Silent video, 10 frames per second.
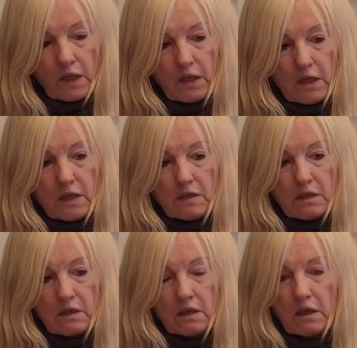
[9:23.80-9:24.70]
and
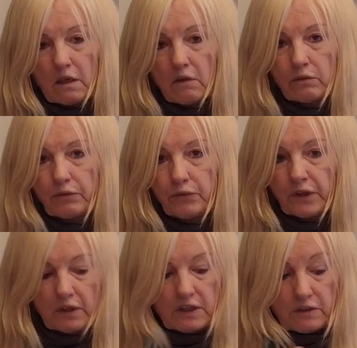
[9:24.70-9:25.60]
it would
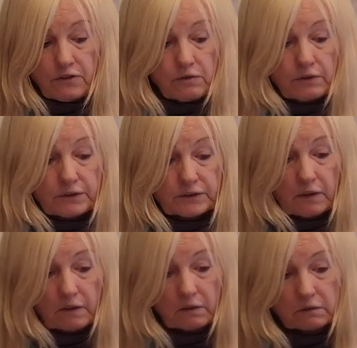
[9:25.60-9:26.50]
fit into its
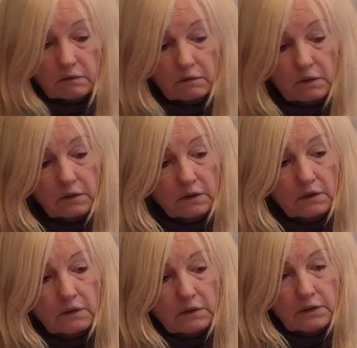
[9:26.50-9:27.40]
little
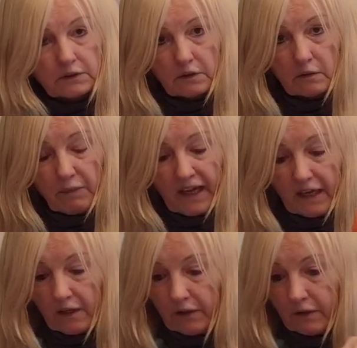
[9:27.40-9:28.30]

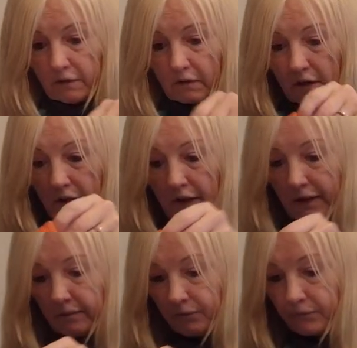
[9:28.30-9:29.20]
bag here,
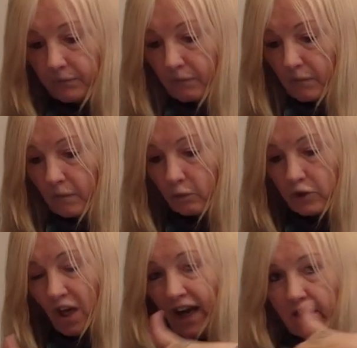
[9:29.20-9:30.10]

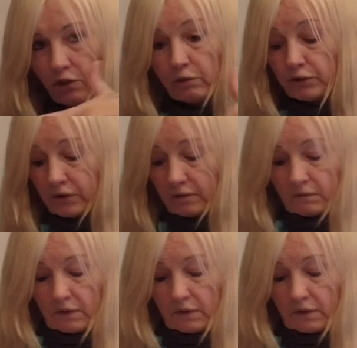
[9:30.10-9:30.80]
which I used.